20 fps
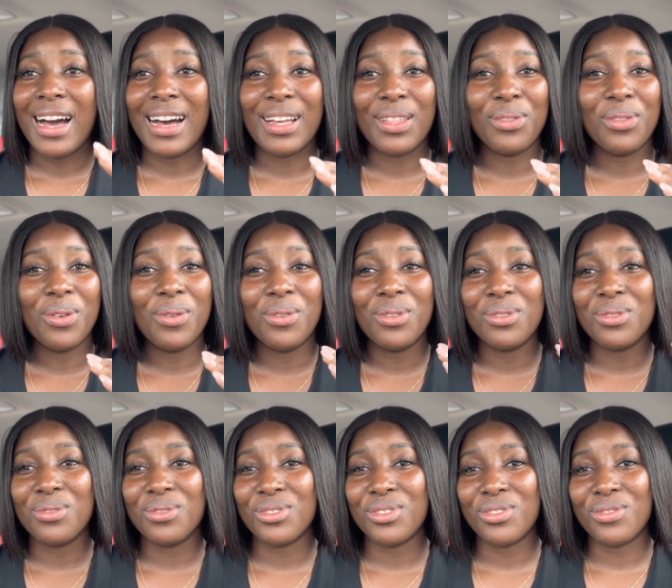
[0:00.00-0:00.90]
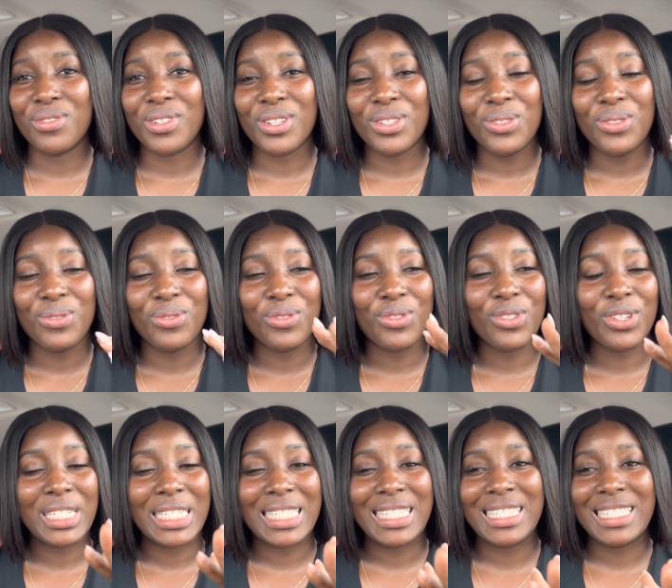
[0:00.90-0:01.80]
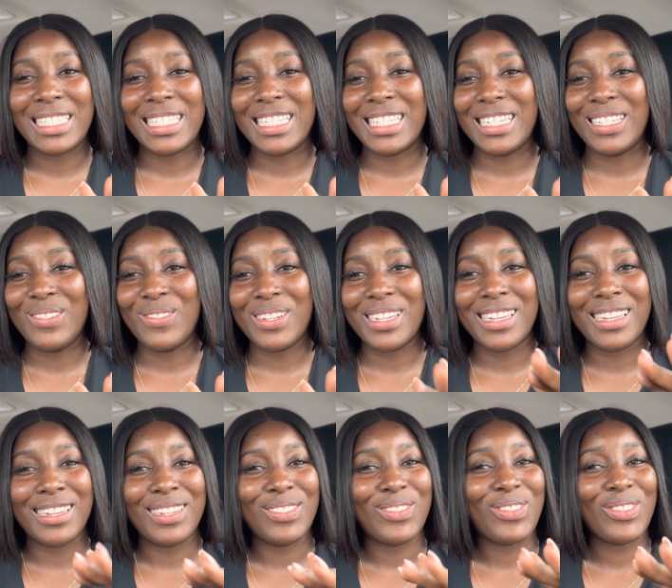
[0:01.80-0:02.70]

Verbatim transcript: I don't want to stress you. Just chill, okay?